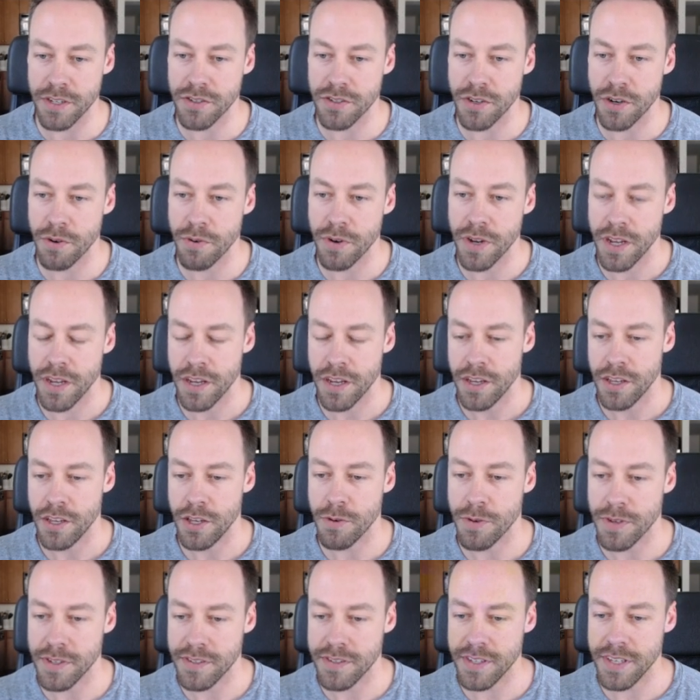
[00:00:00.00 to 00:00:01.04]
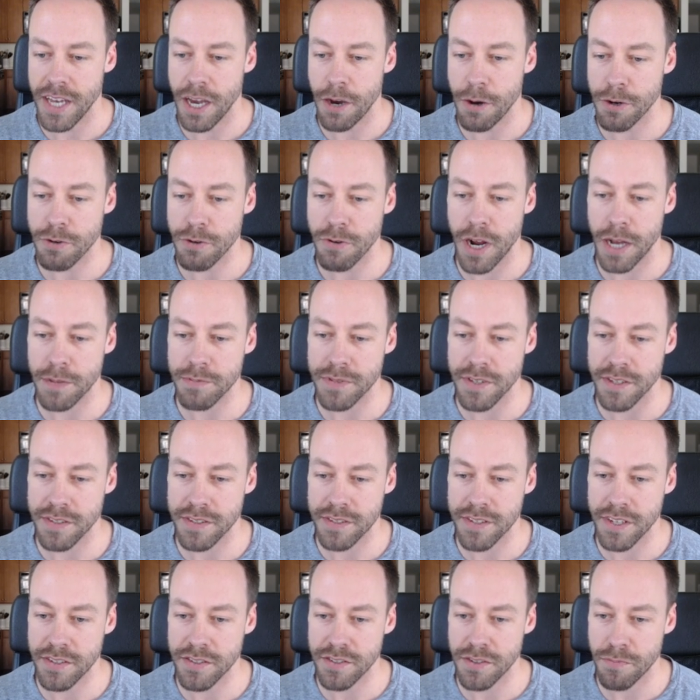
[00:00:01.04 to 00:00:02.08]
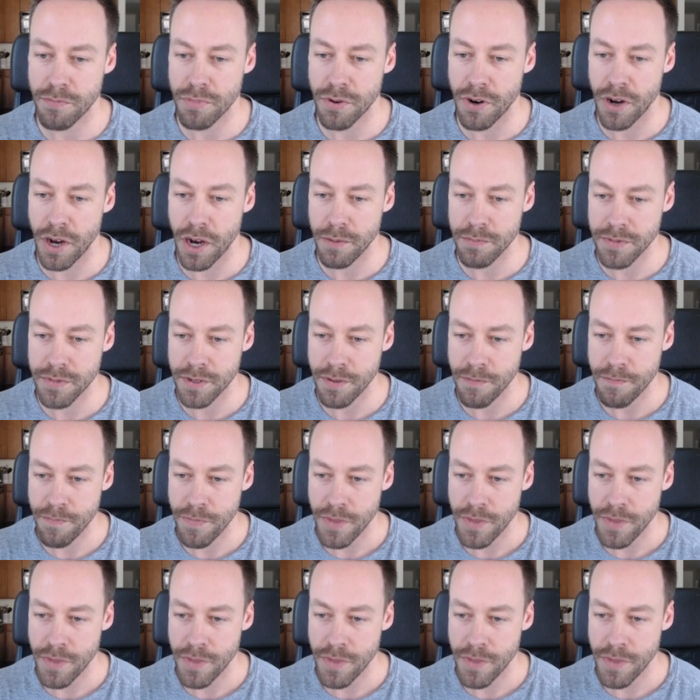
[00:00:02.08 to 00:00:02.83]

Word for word: So you can see how it grabs the system prompt.